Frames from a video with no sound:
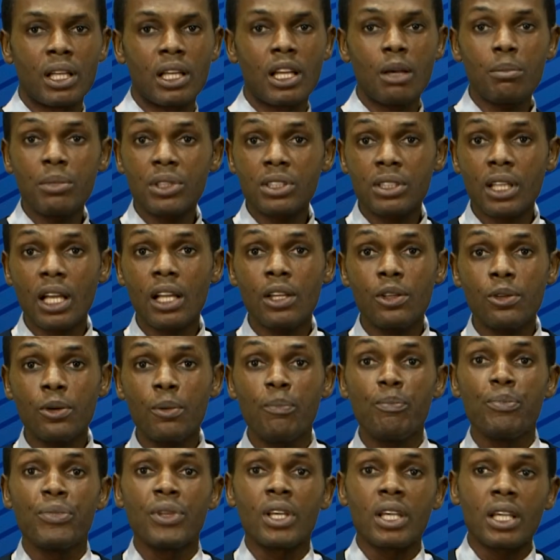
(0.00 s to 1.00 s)
Let me tell you,
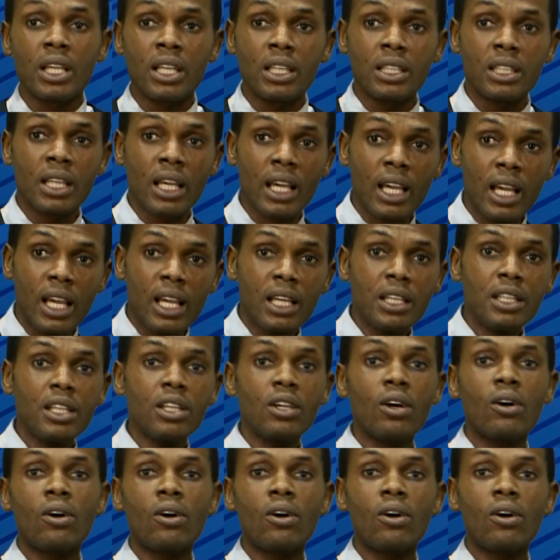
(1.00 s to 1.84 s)
in any